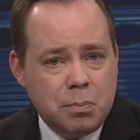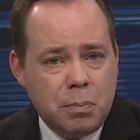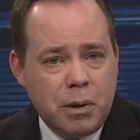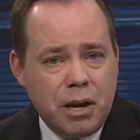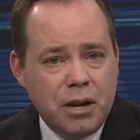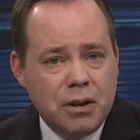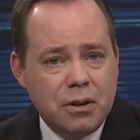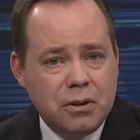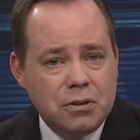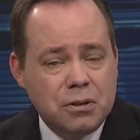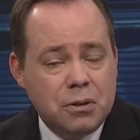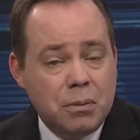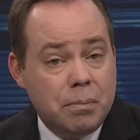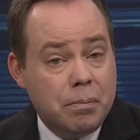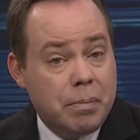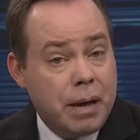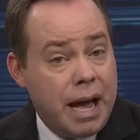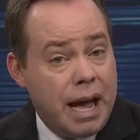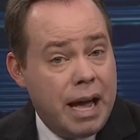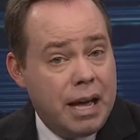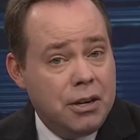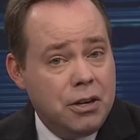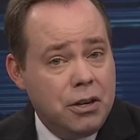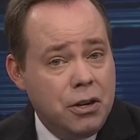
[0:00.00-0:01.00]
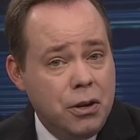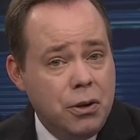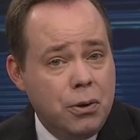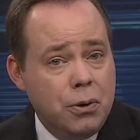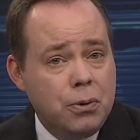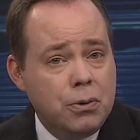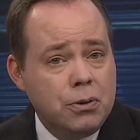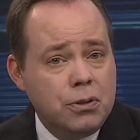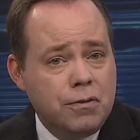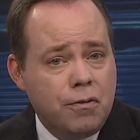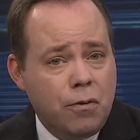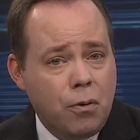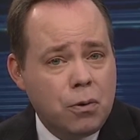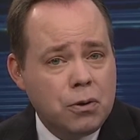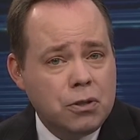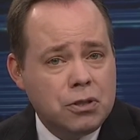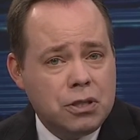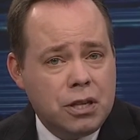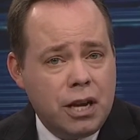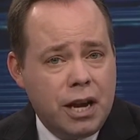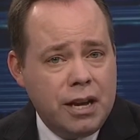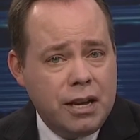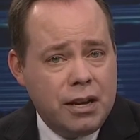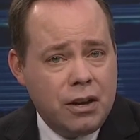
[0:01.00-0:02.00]
spells bad news for
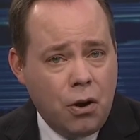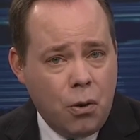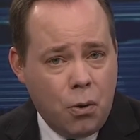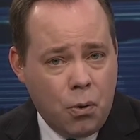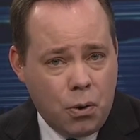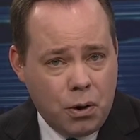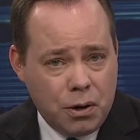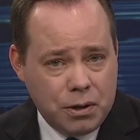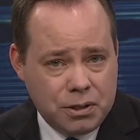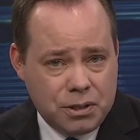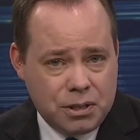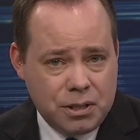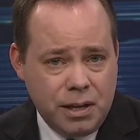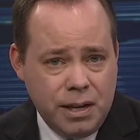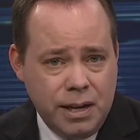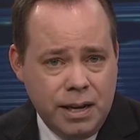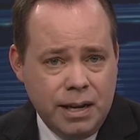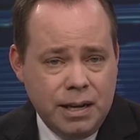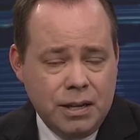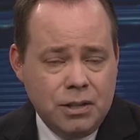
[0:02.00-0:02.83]
state courts.